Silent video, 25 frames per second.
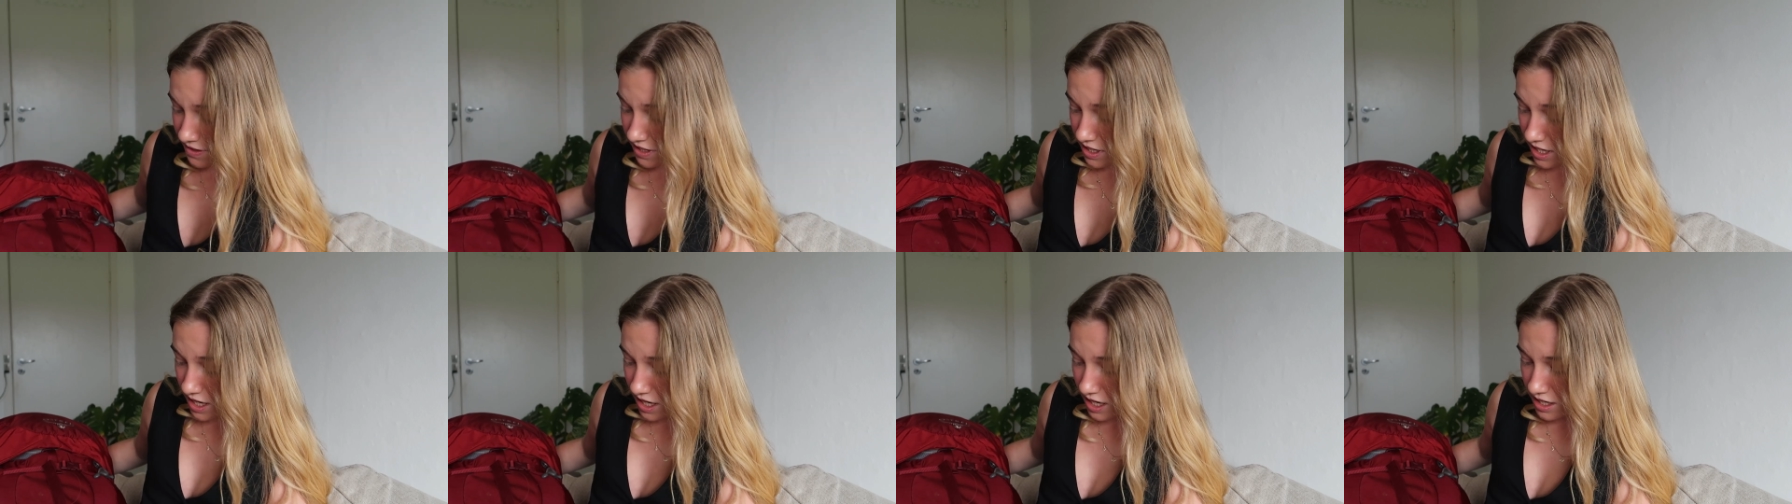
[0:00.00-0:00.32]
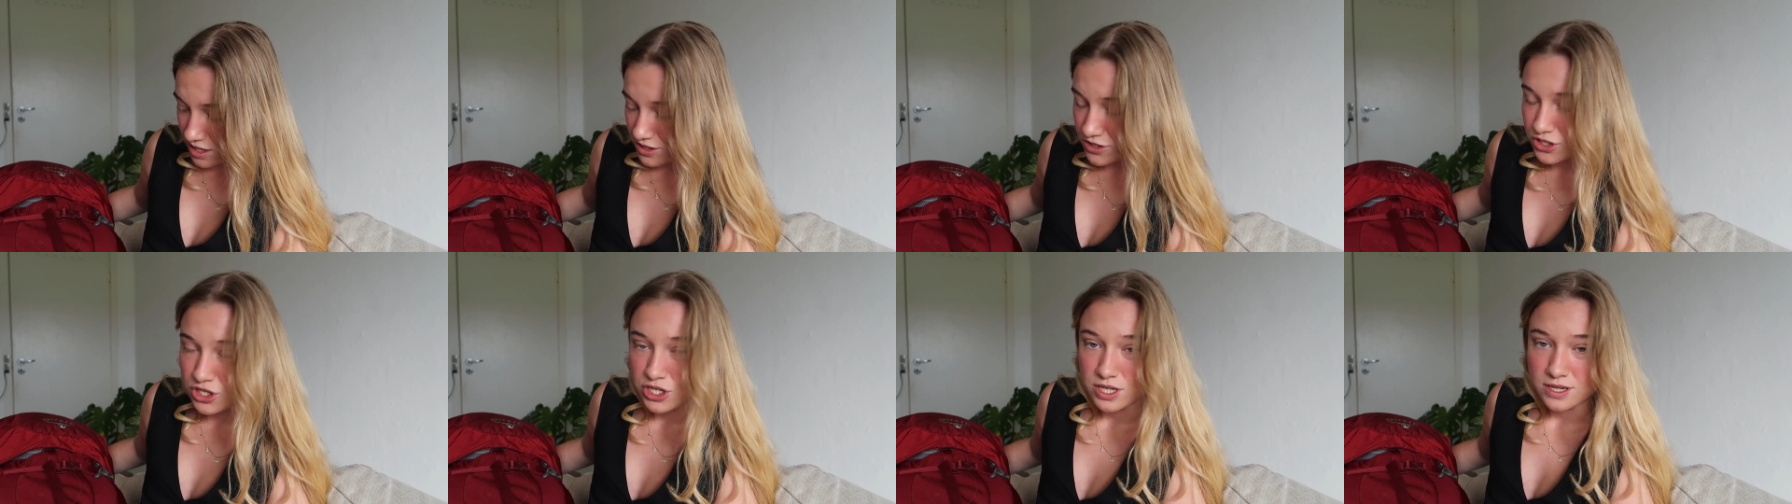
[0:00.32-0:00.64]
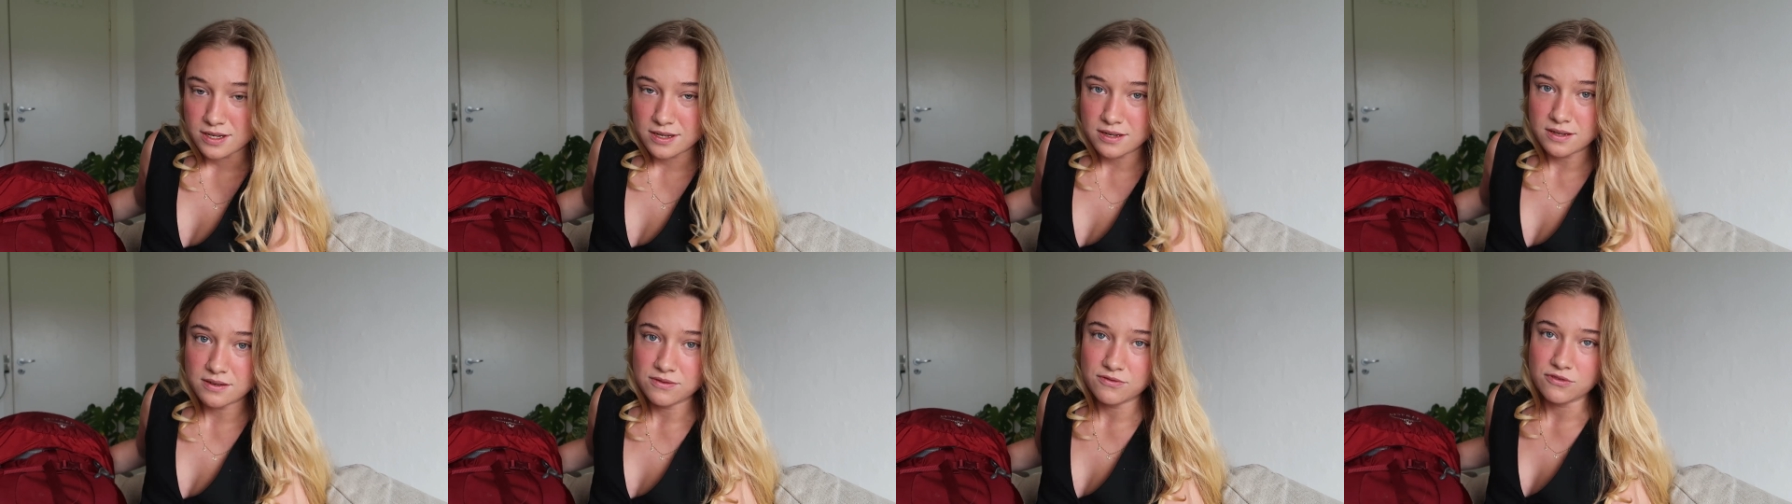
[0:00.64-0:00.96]

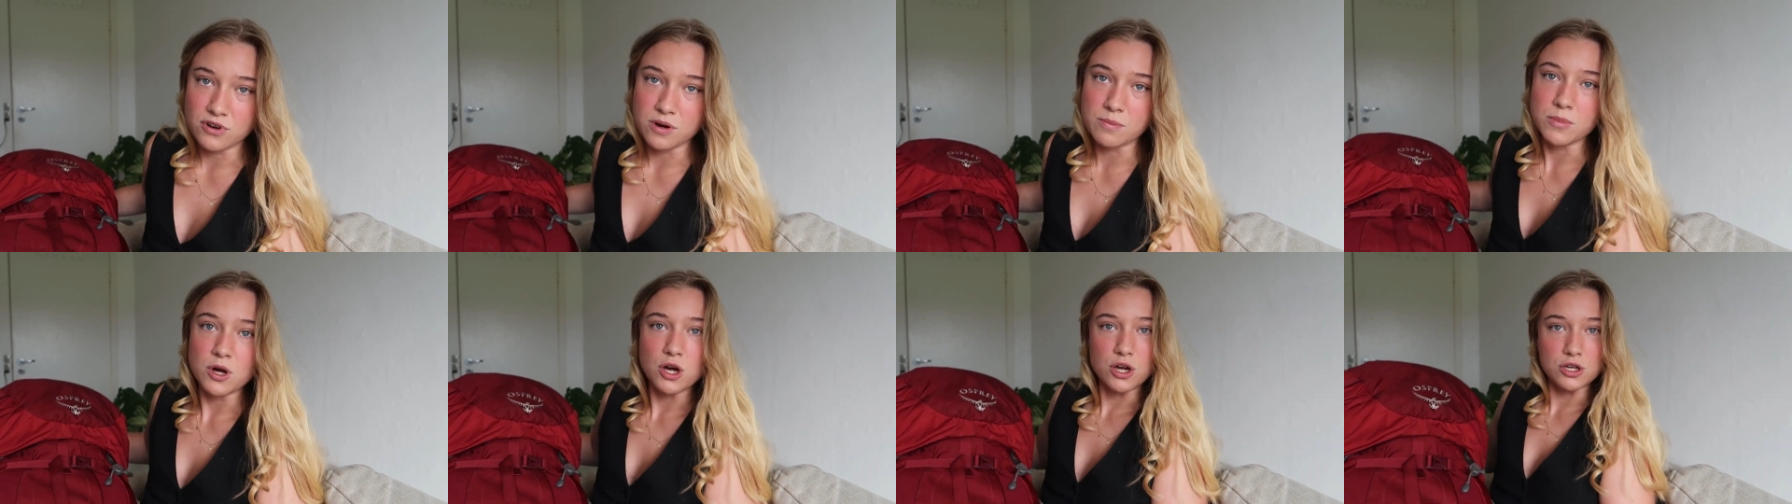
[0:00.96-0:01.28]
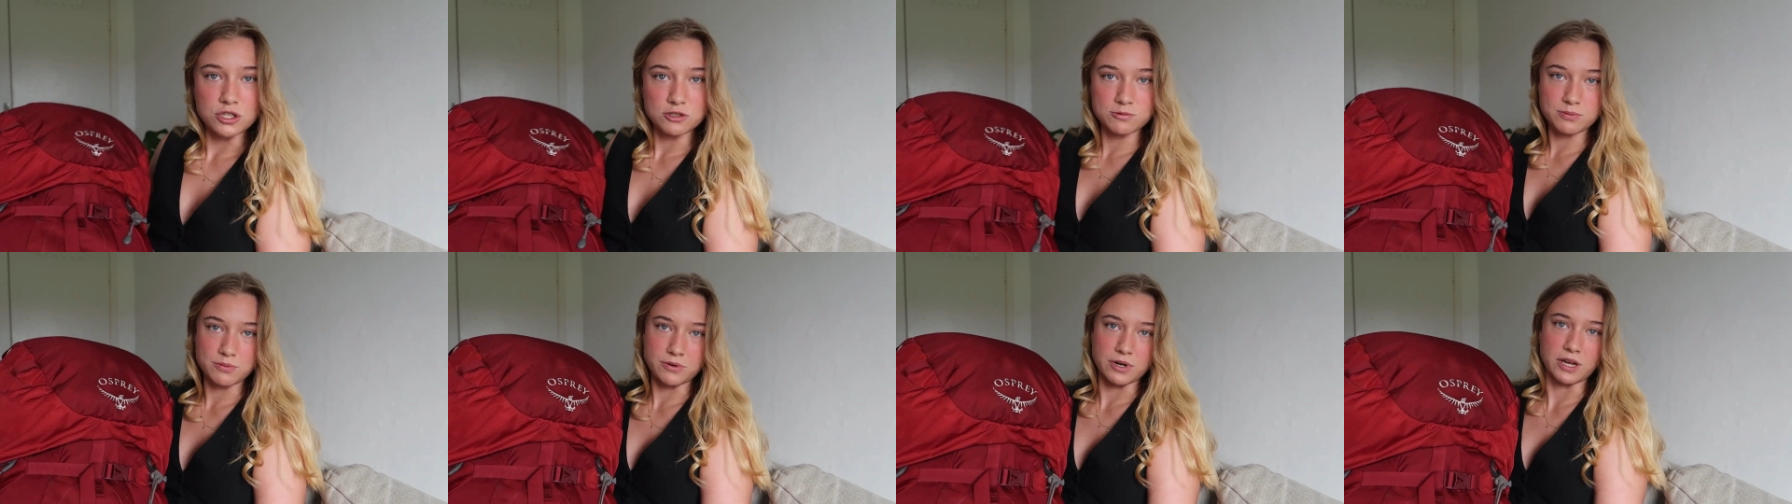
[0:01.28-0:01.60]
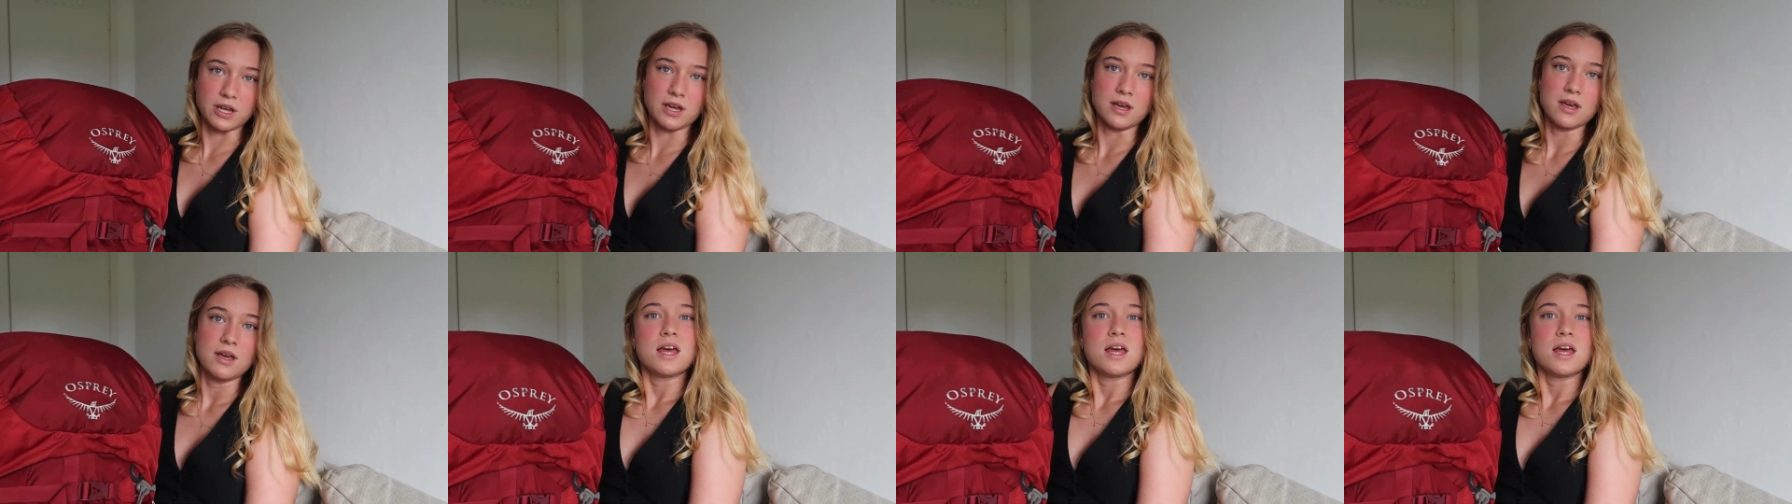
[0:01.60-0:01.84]
AG from Osprey.